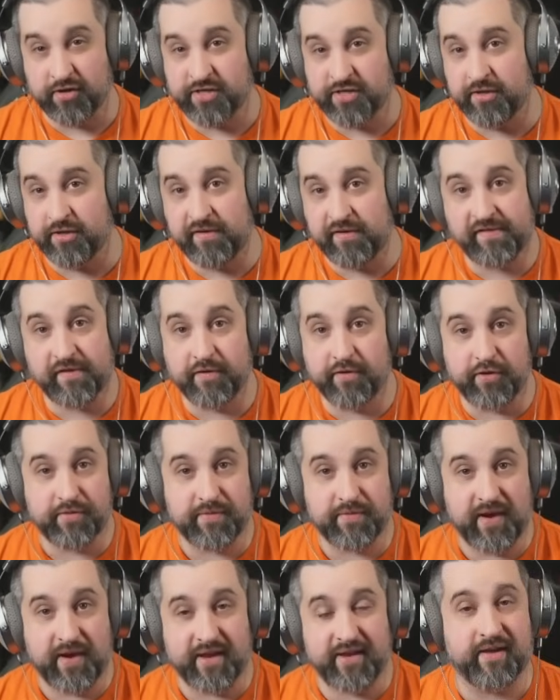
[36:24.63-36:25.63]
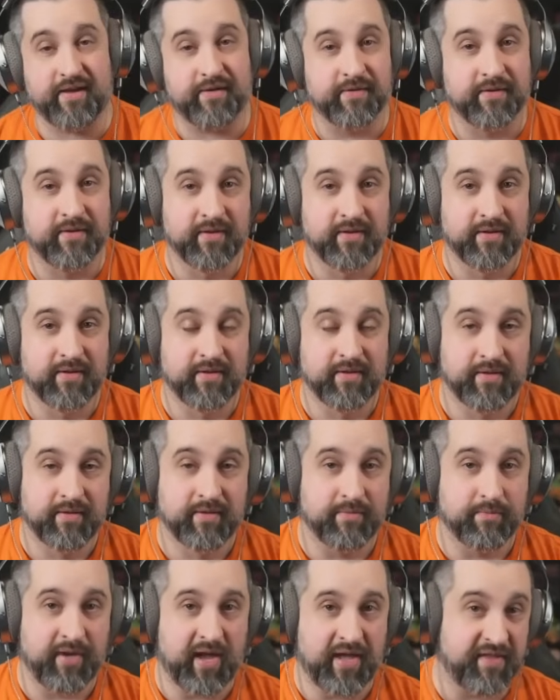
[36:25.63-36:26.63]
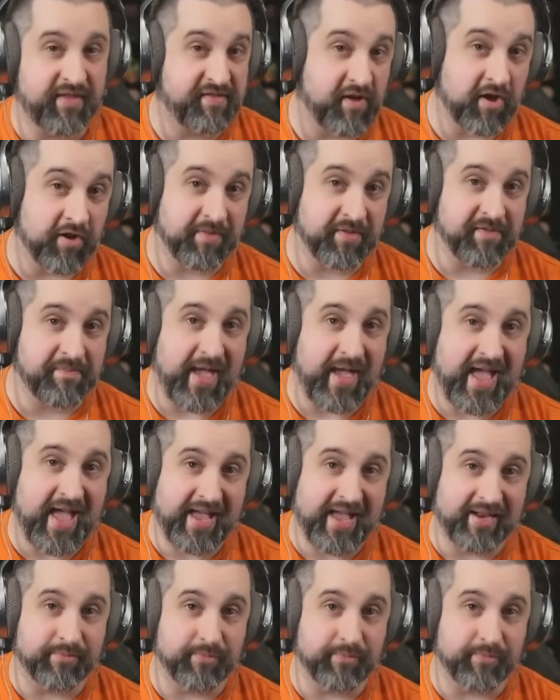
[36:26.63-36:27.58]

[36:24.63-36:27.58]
Artillerists are good right now. And this augment's bad,